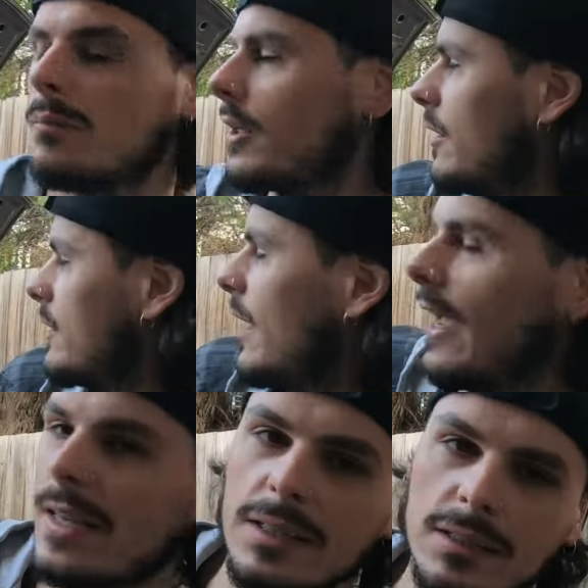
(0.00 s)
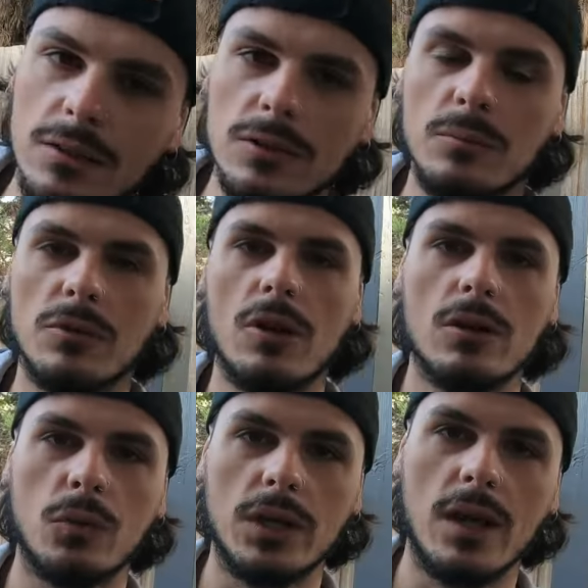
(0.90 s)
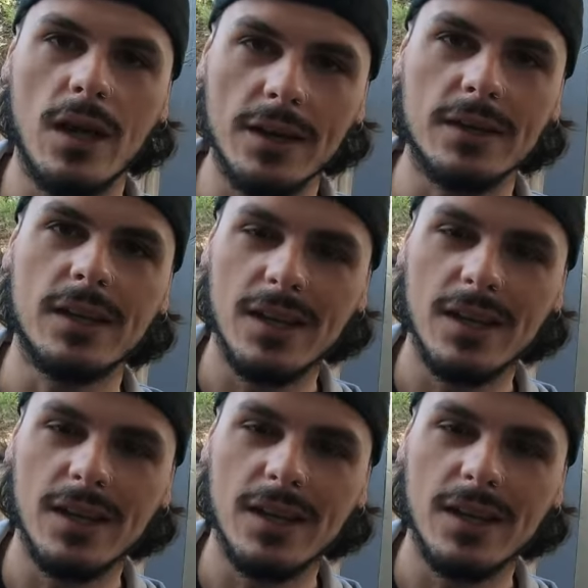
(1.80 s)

Because the head is still in the block, we can't